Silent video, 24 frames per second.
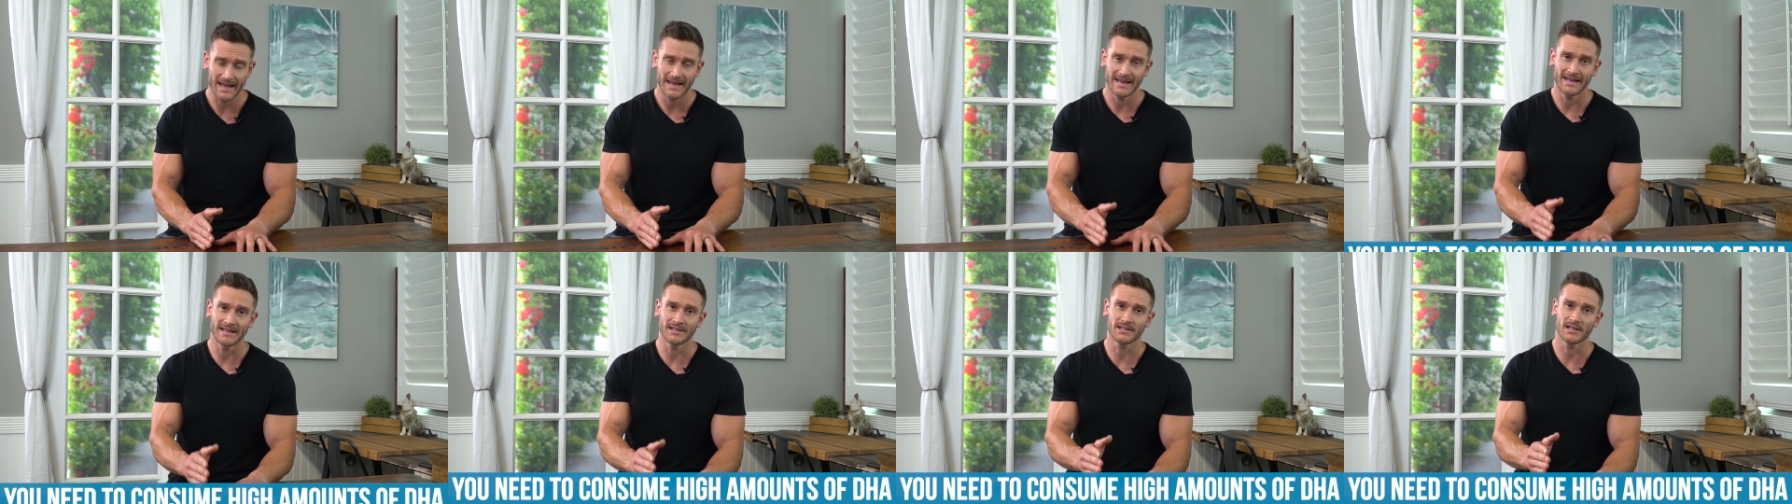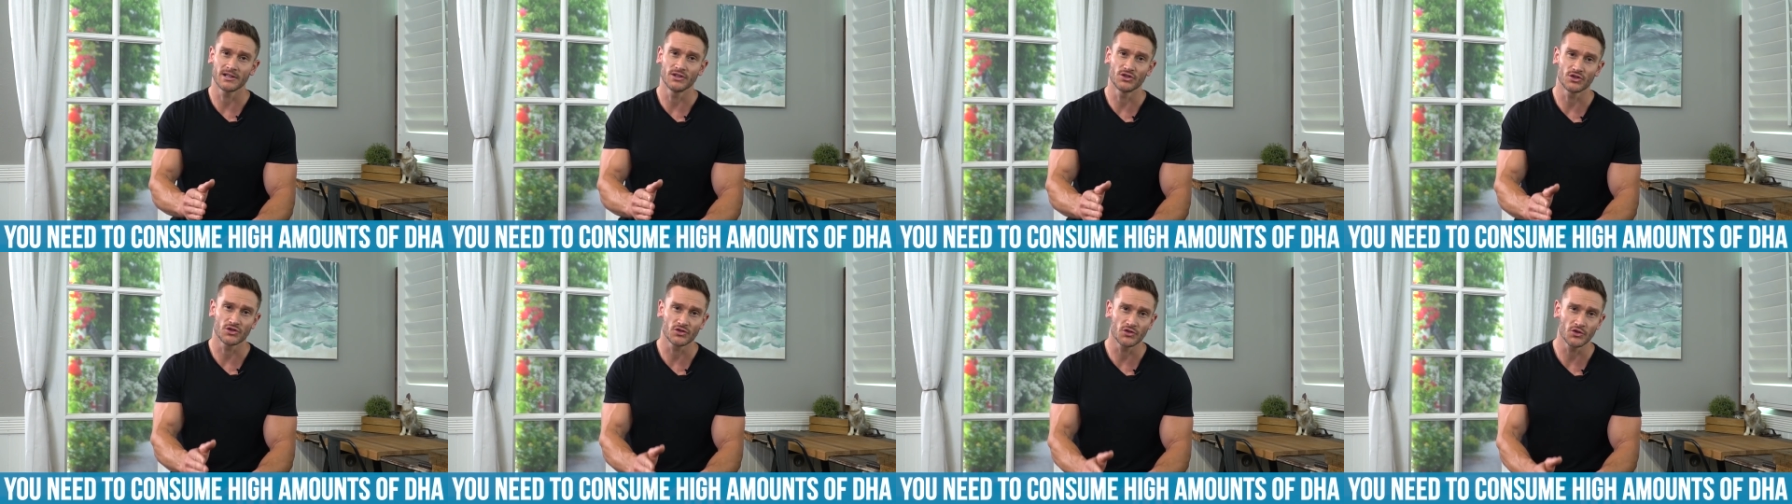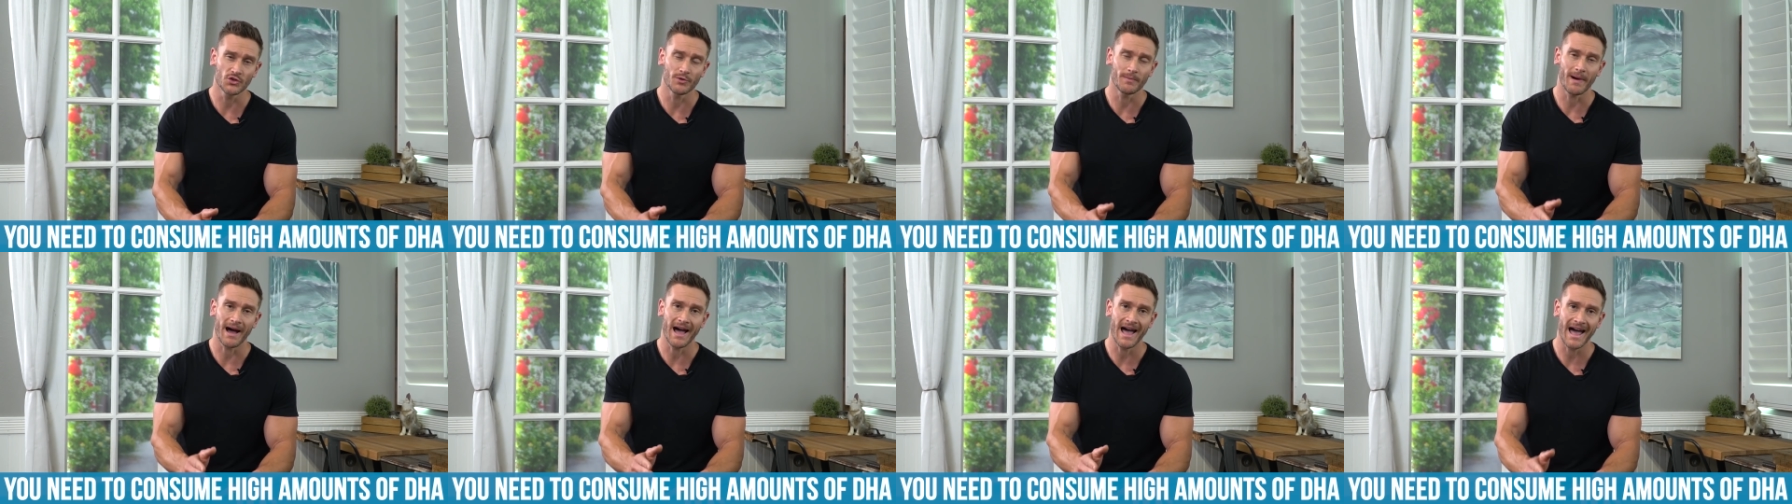is
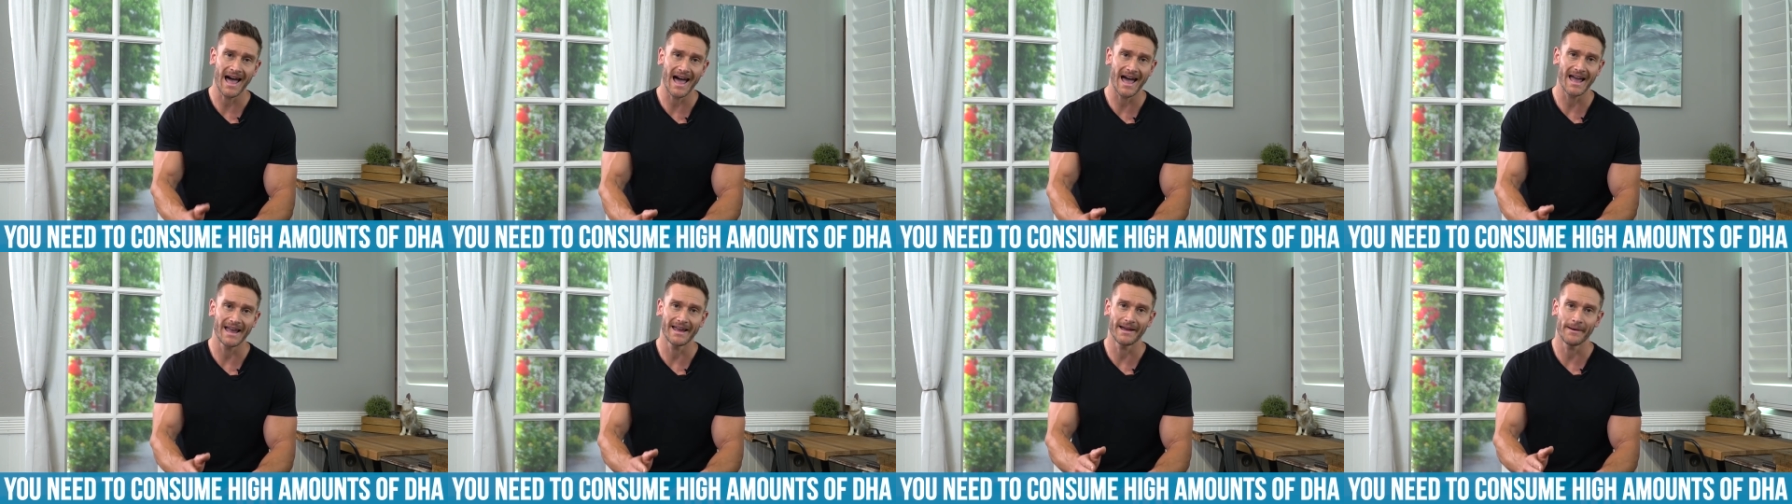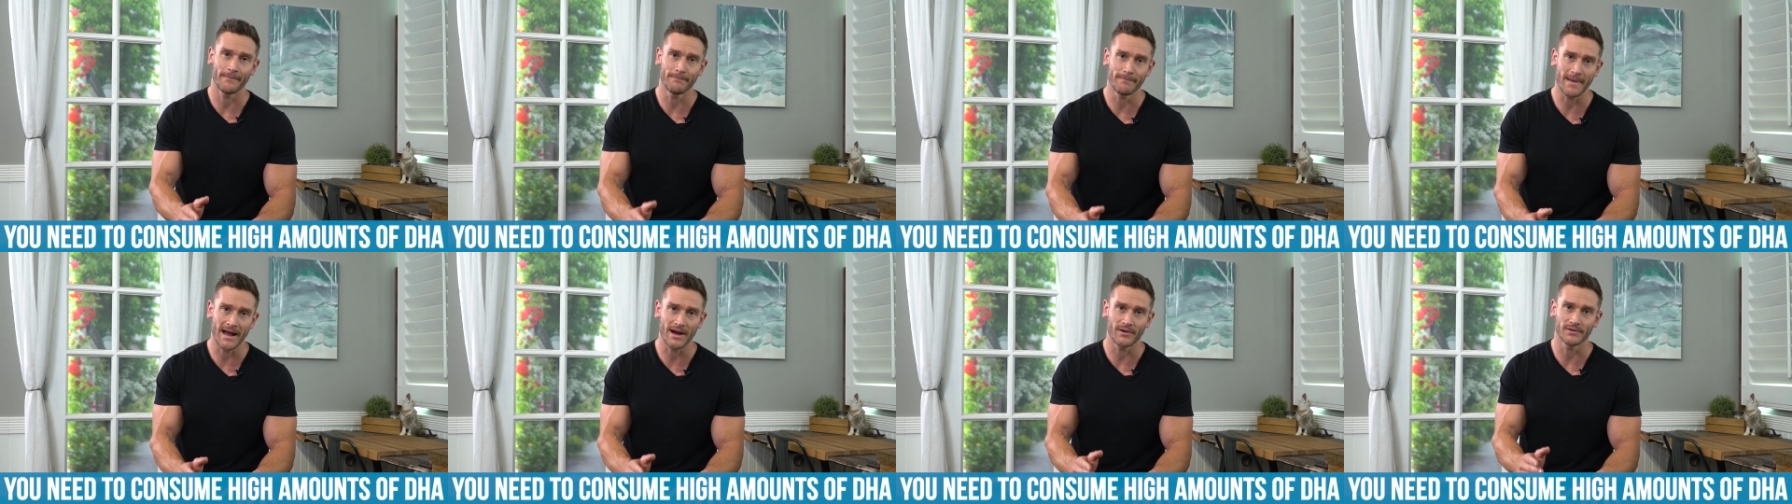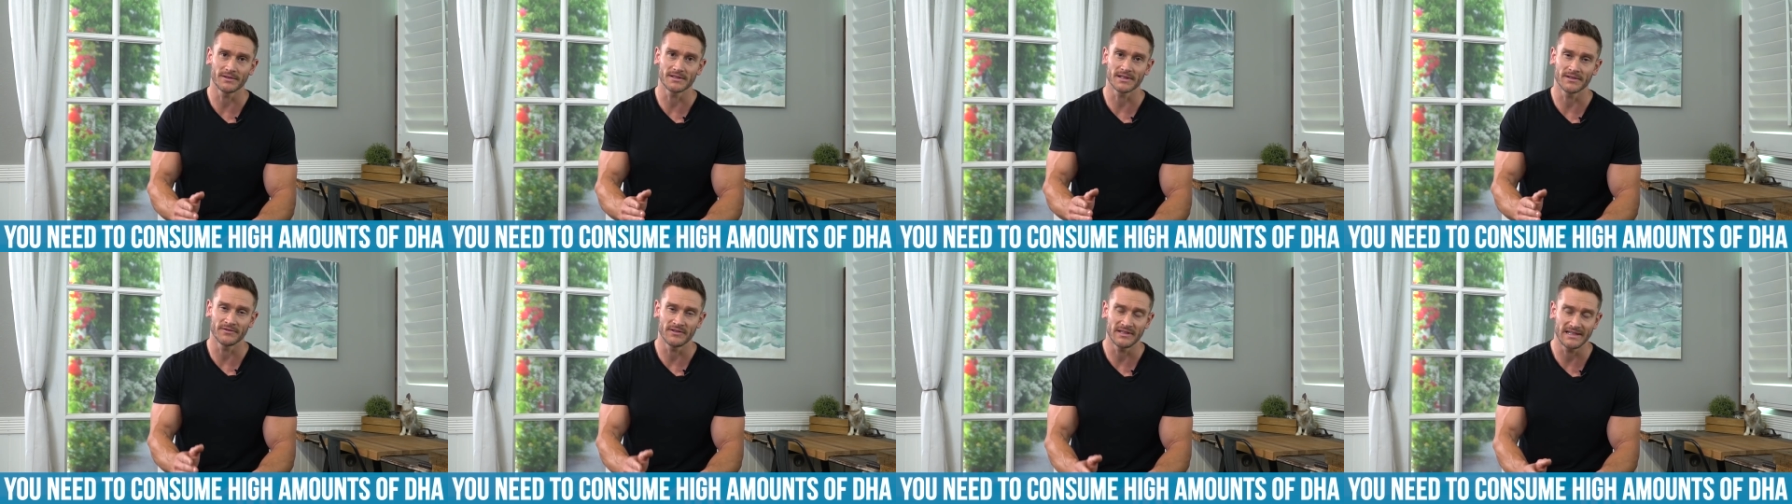consume high
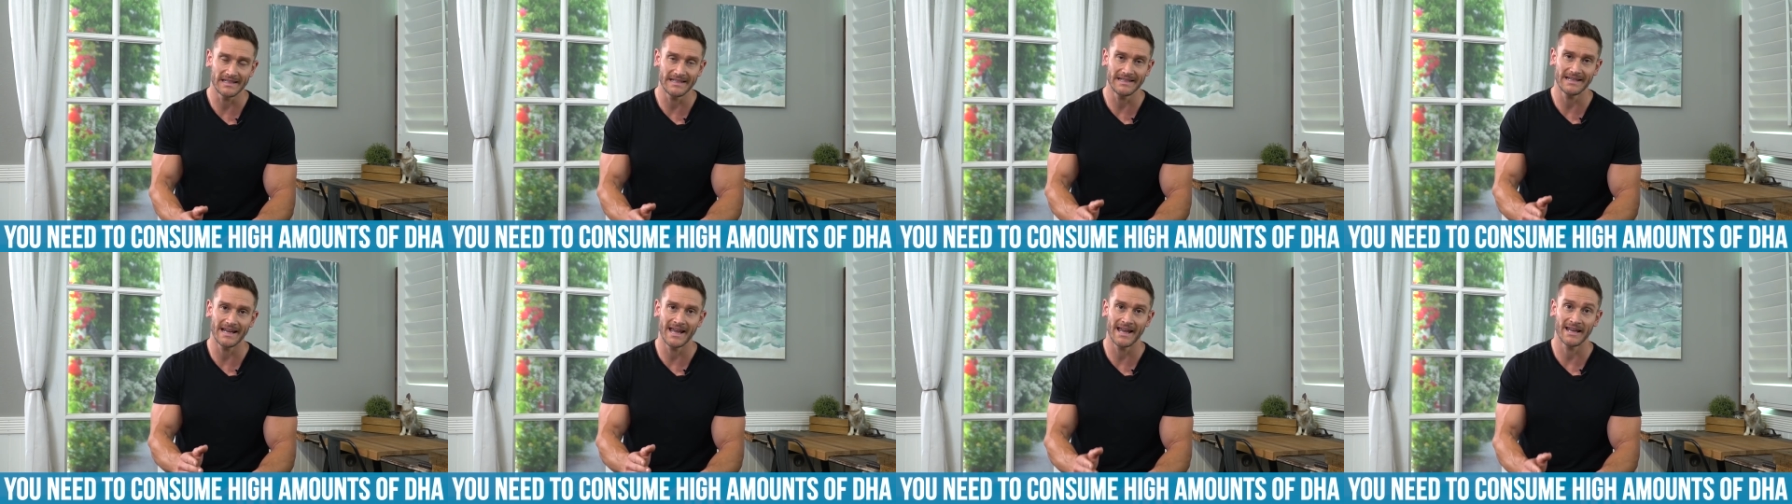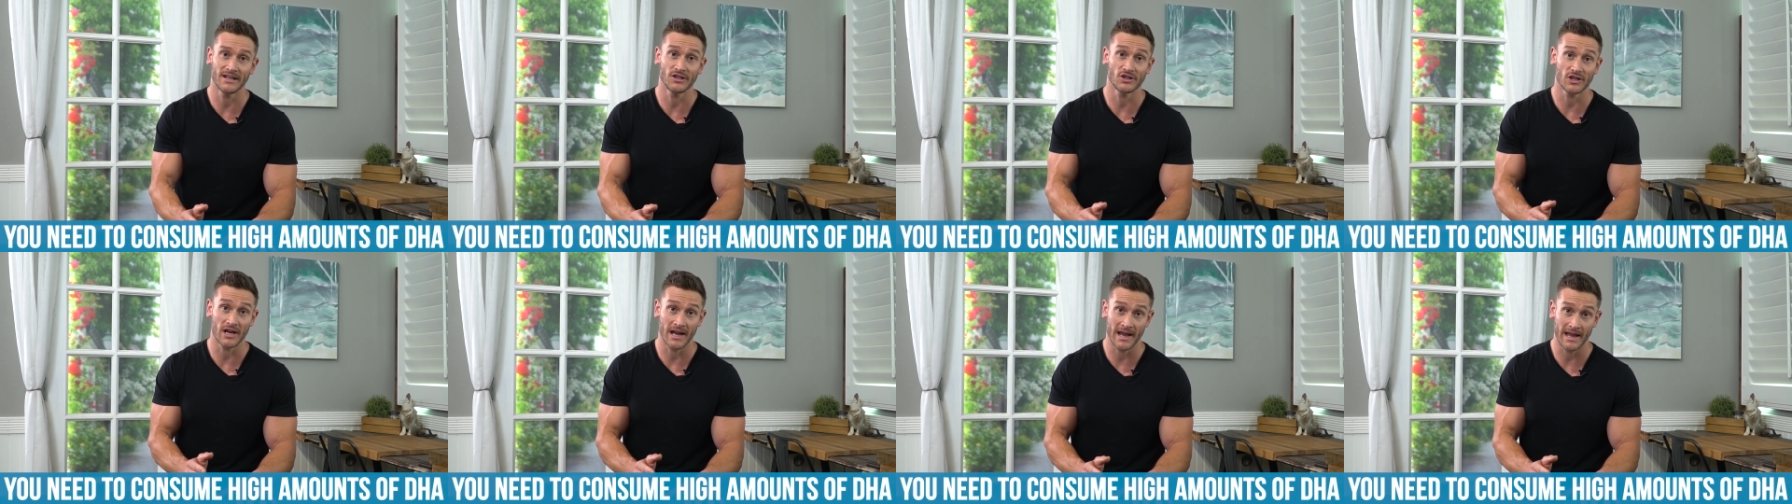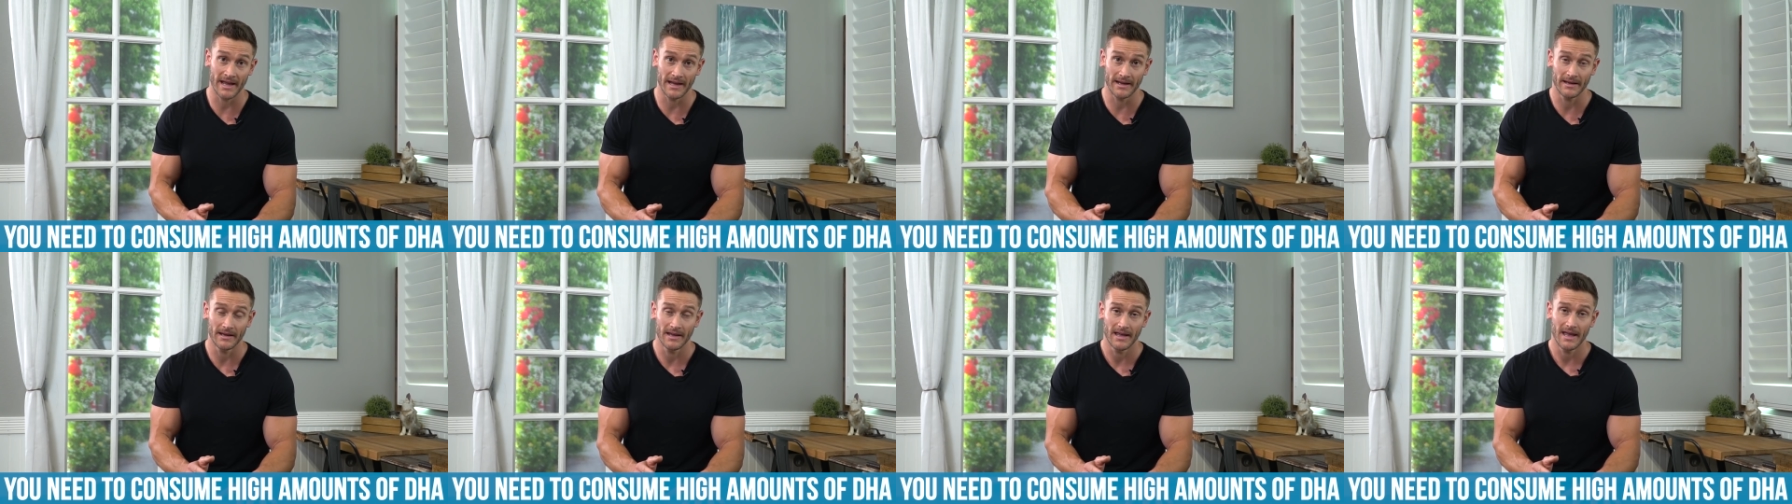amounts of
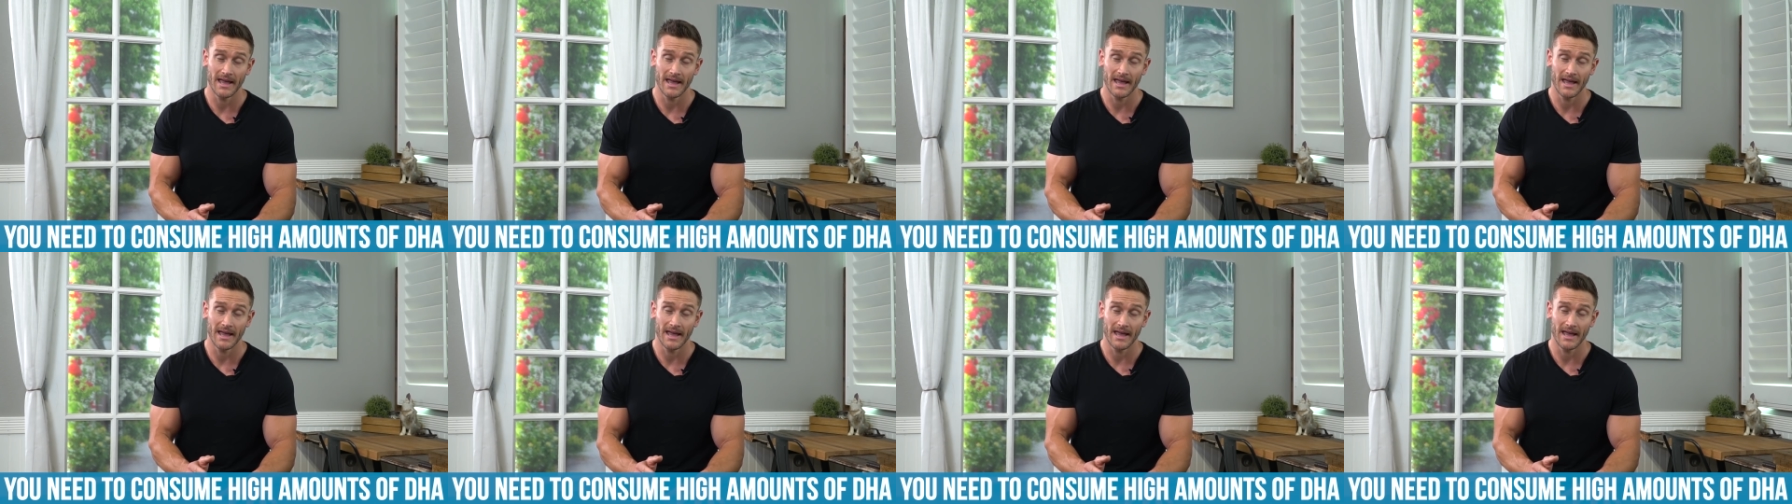DHA.